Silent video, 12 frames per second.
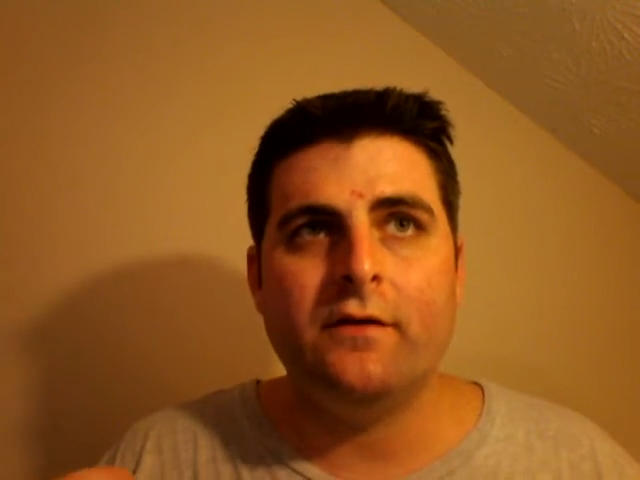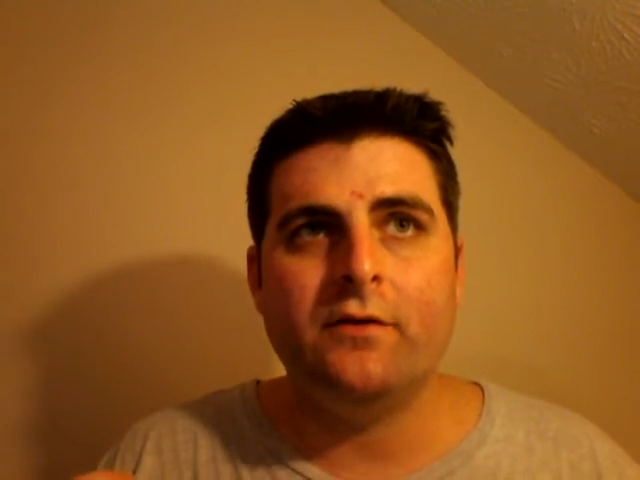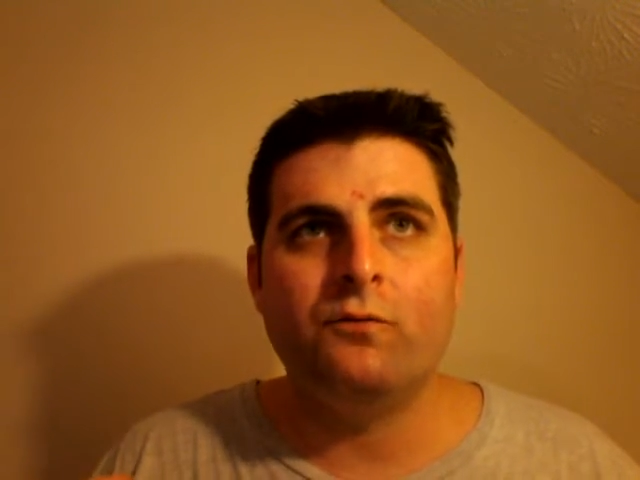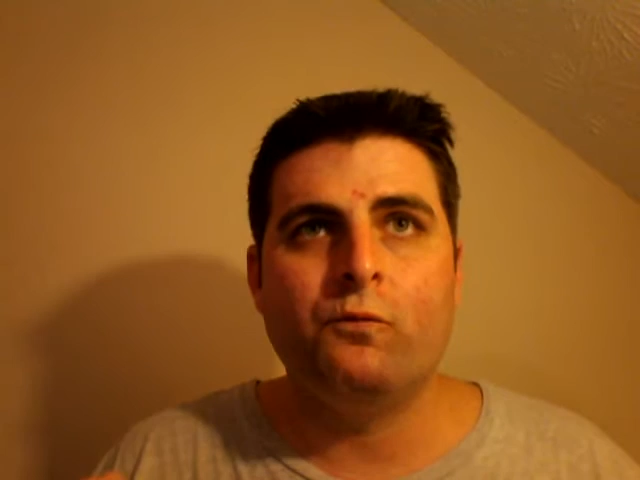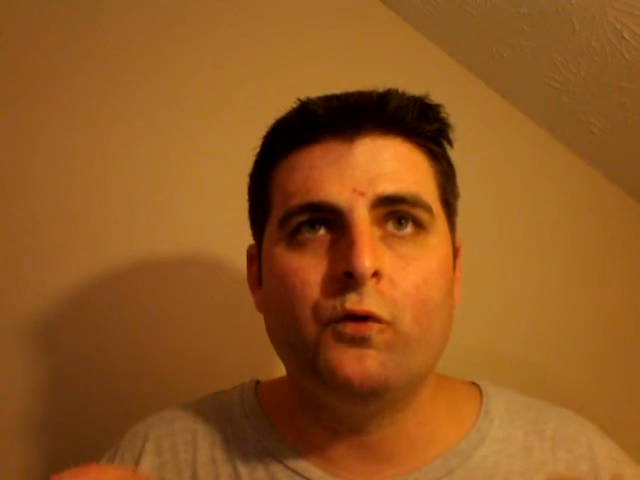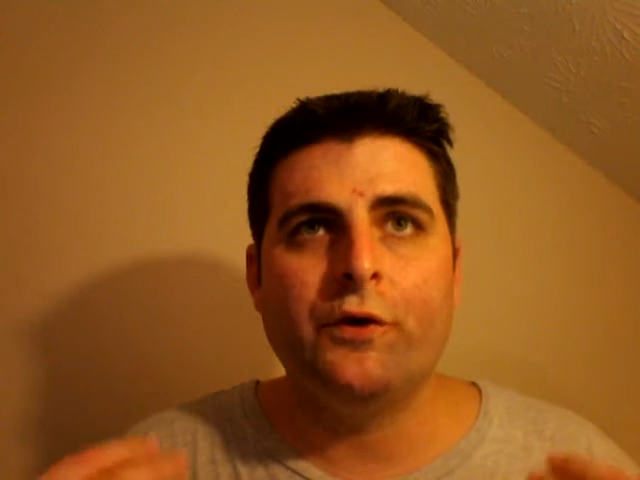
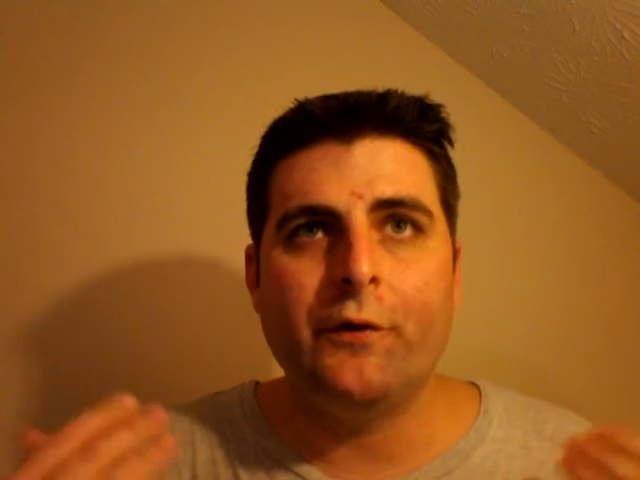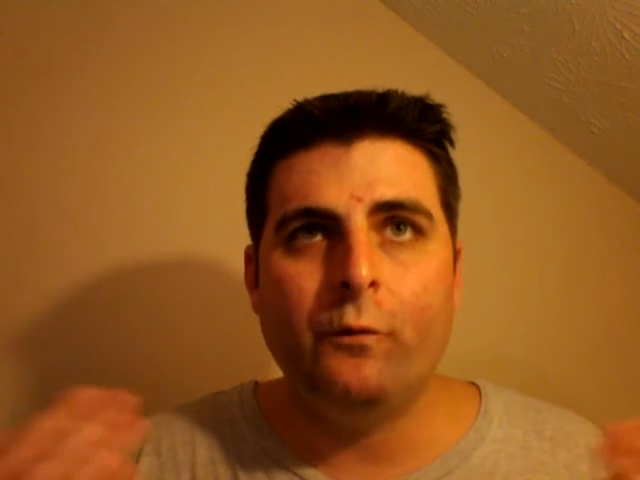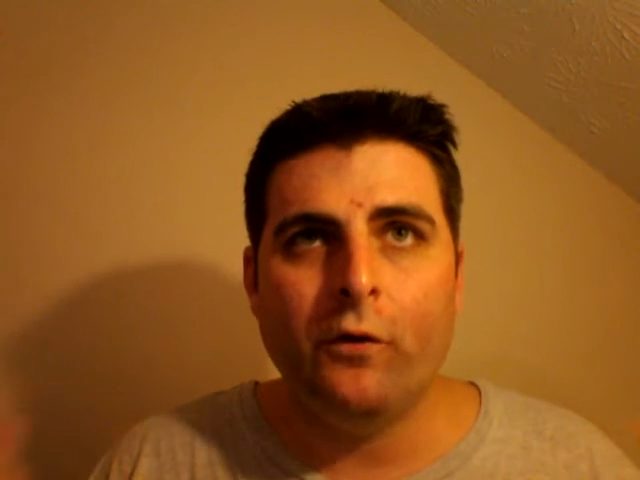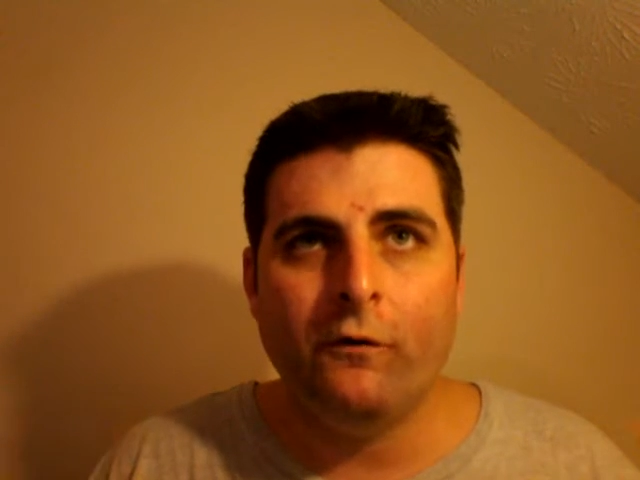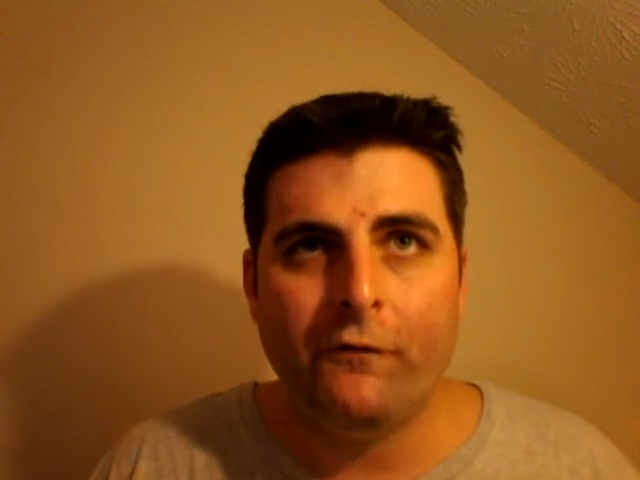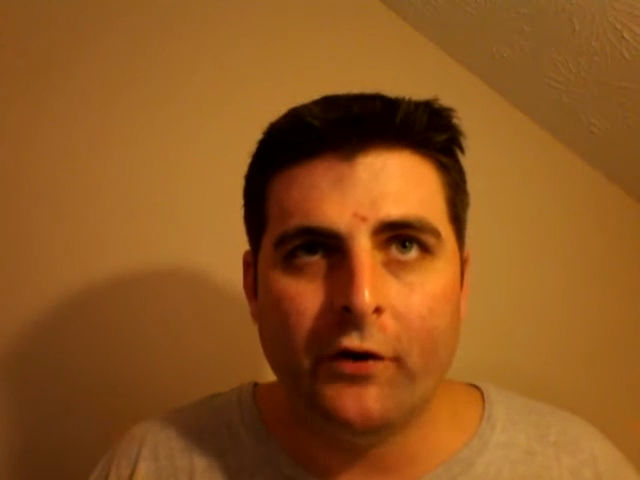you really
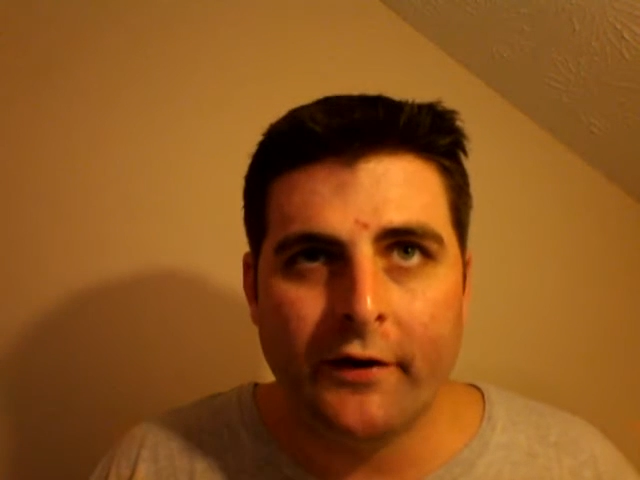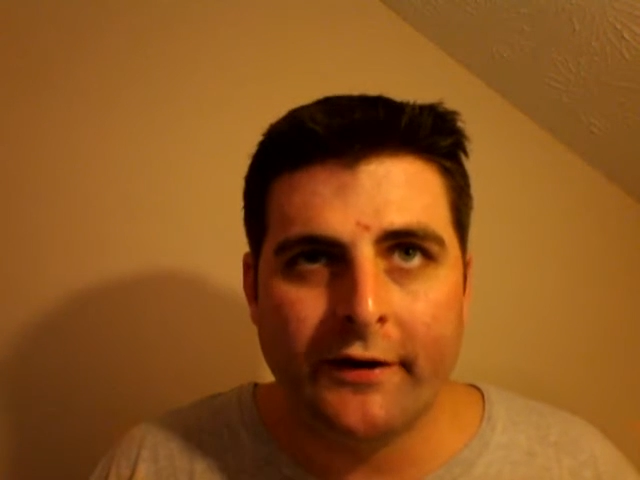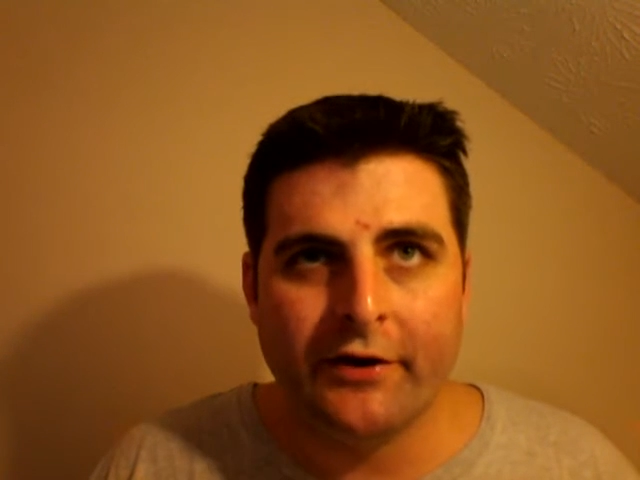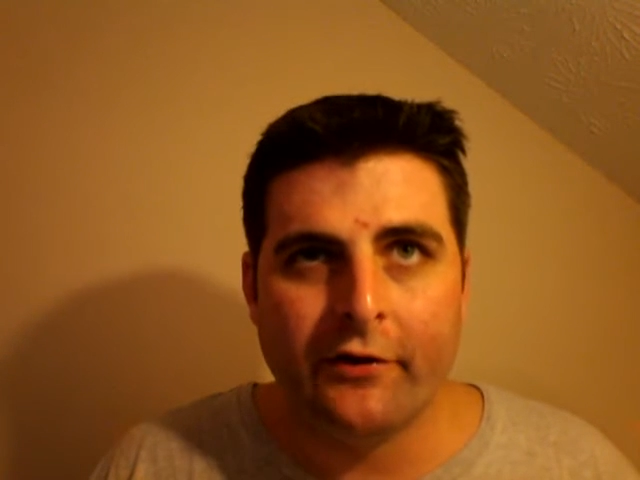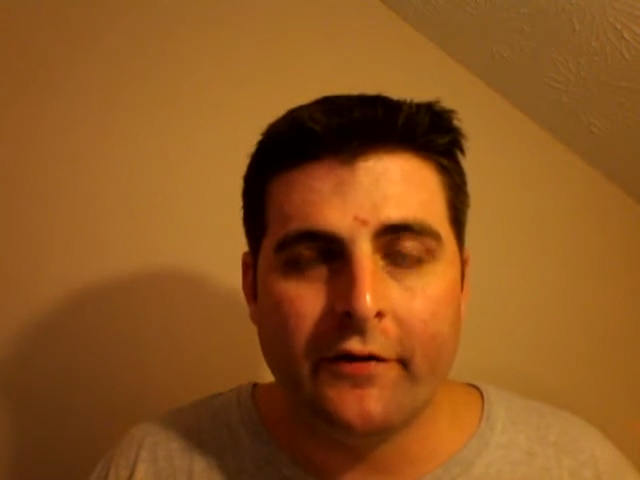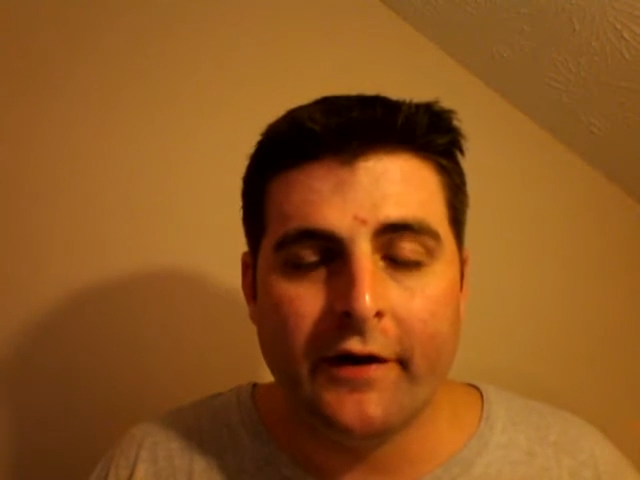will feel
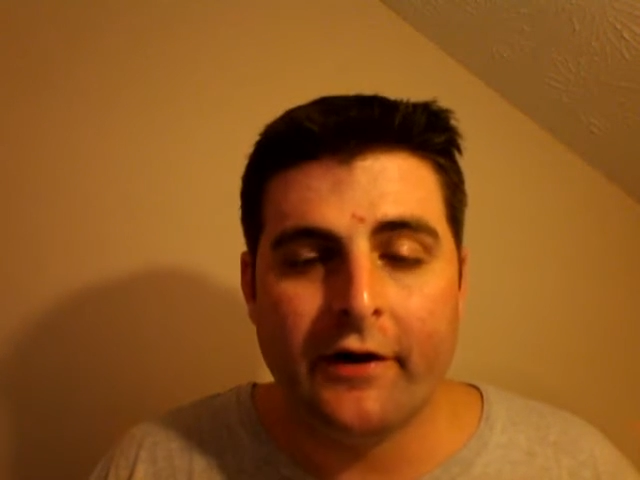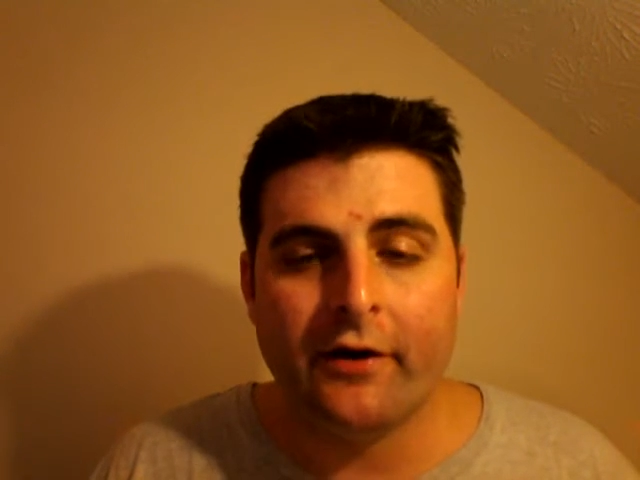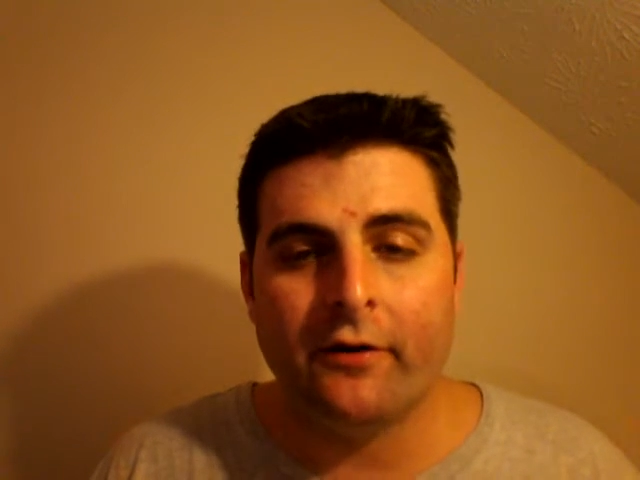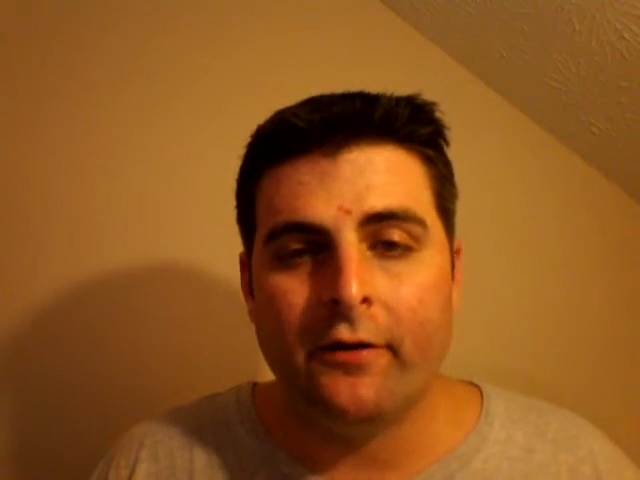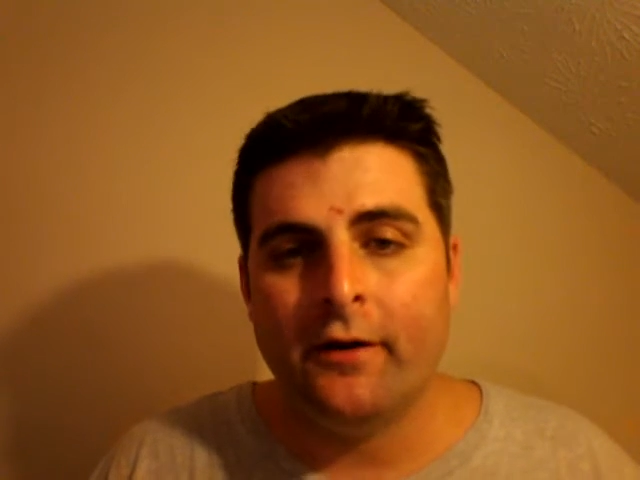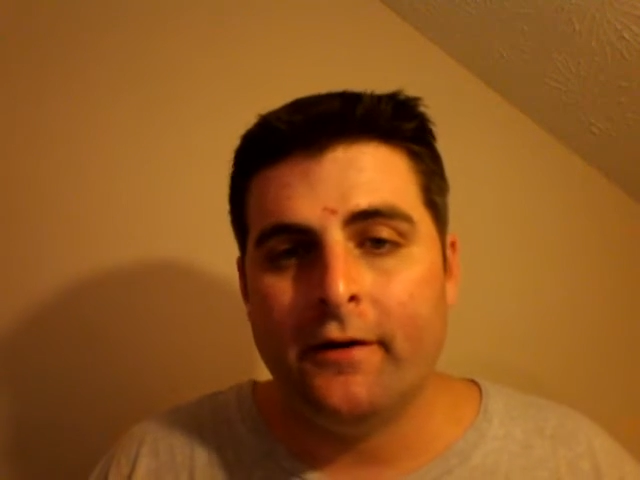like you're
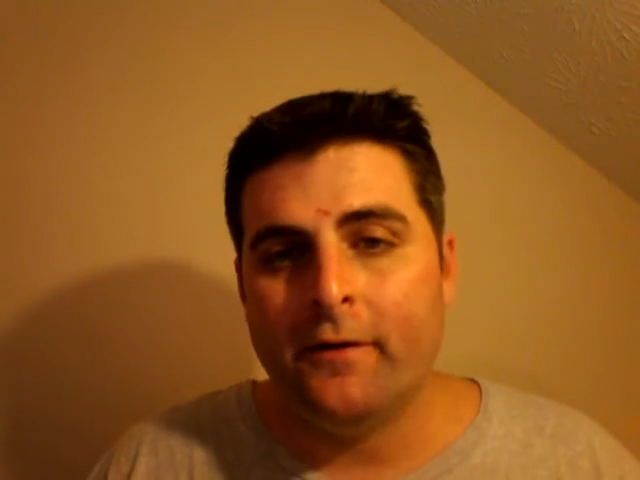there